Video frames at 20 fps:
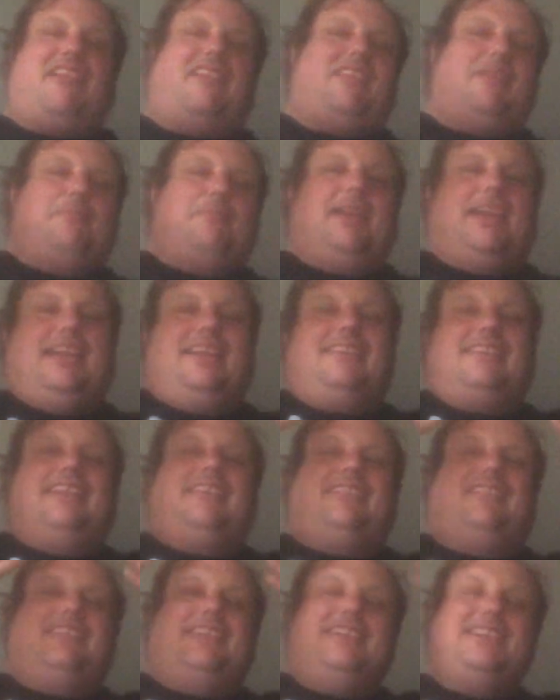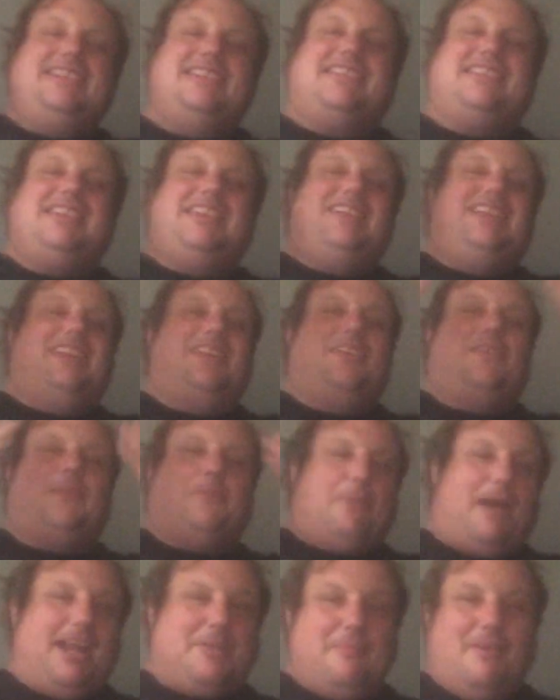I like making things as easy. You know, the
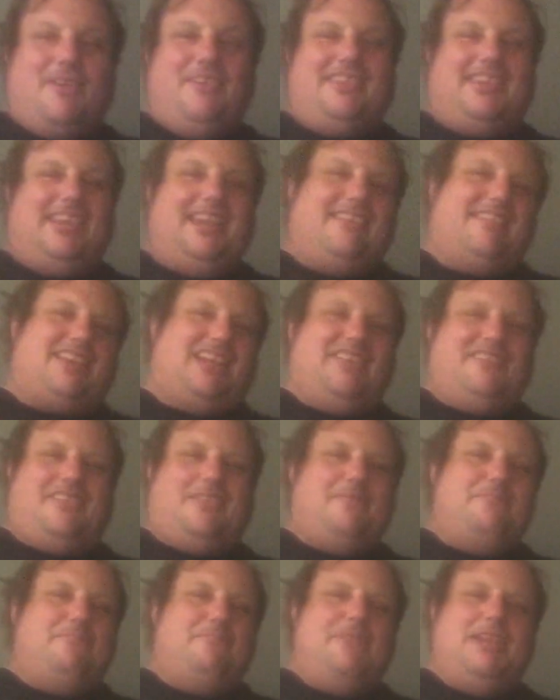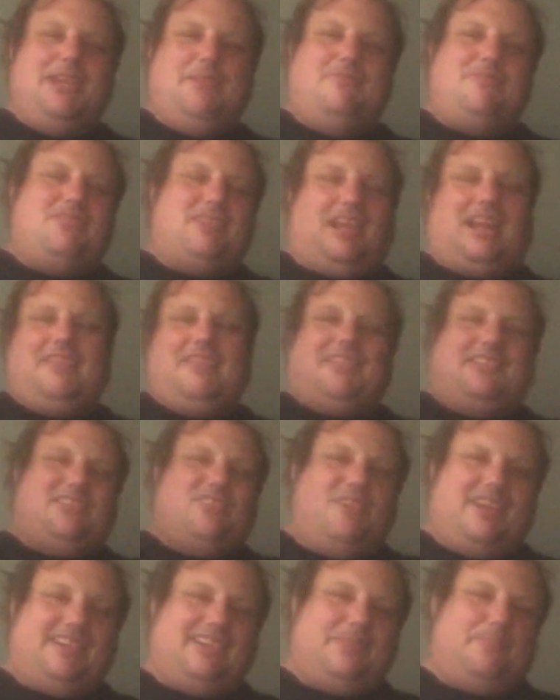mic mode thing is kind of a meme, kind of a
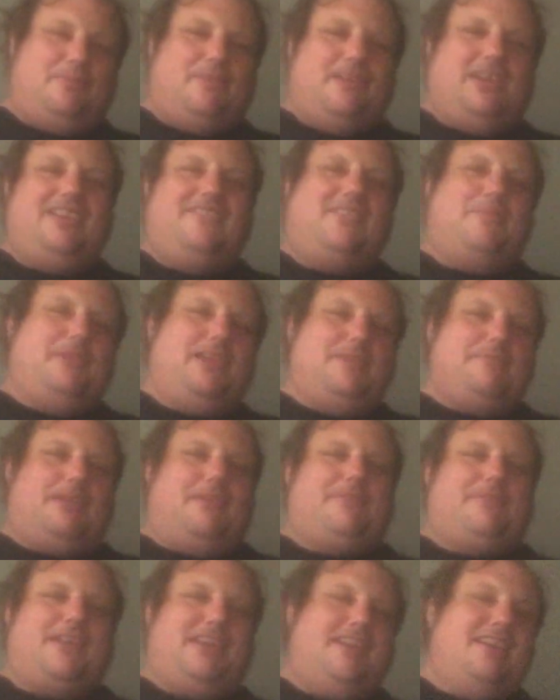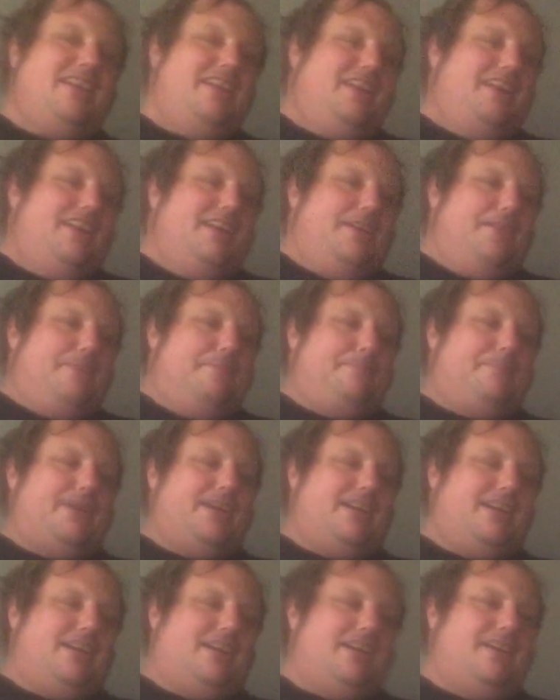joke at this point with me and my friend.
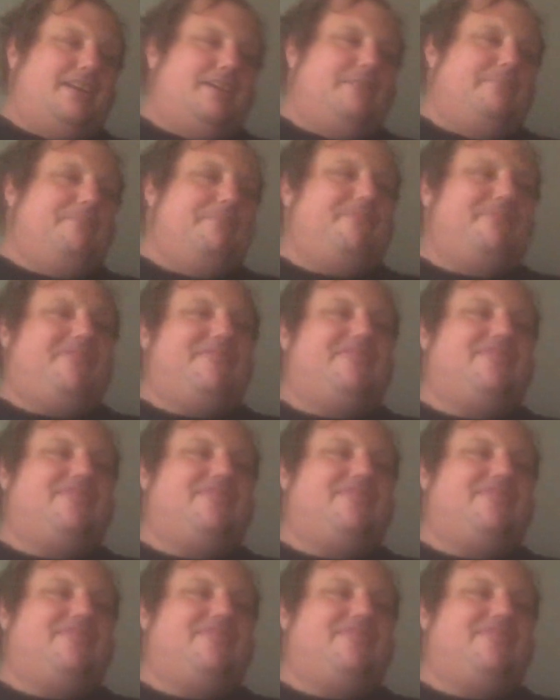But in